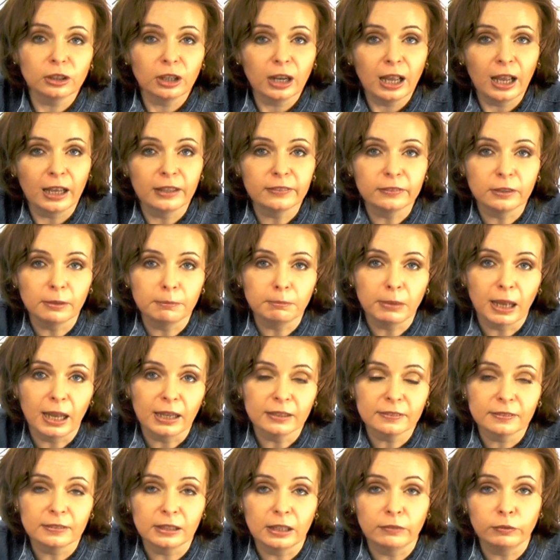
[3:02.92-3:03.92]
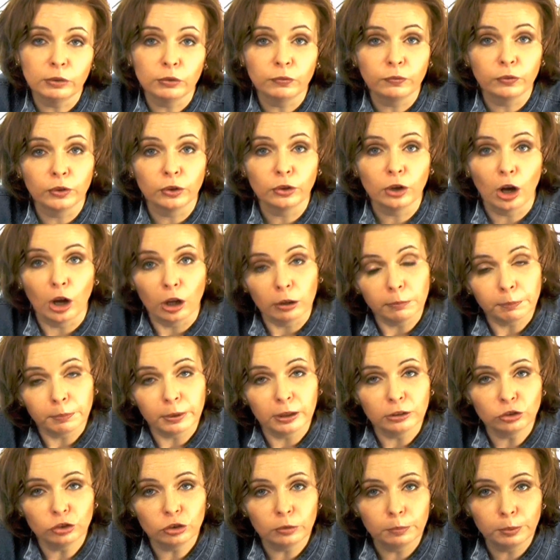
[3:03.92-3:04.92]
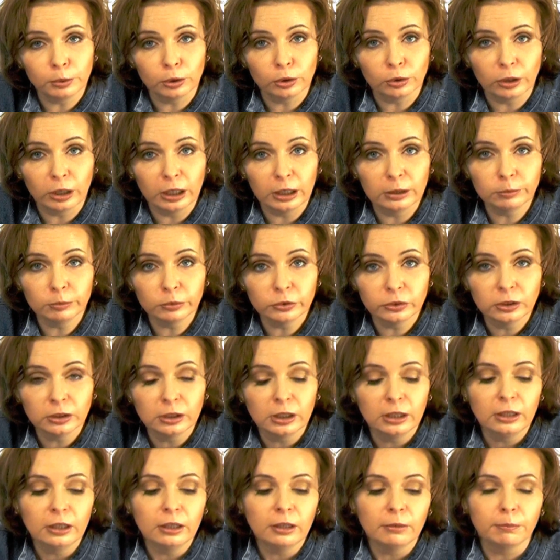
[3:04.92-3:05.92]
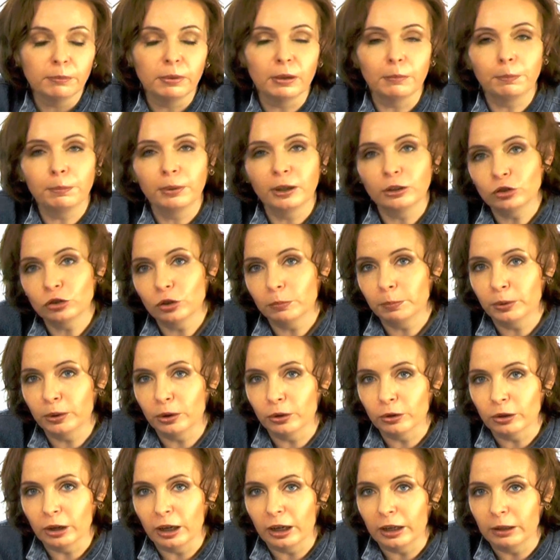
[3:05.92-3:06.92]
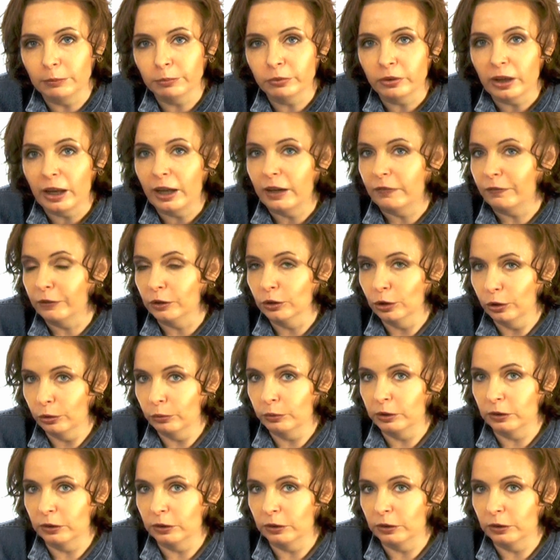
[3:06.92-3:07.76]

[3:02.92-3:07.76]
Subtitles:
has the max level for non-pressure programs, but pressure programs have a lower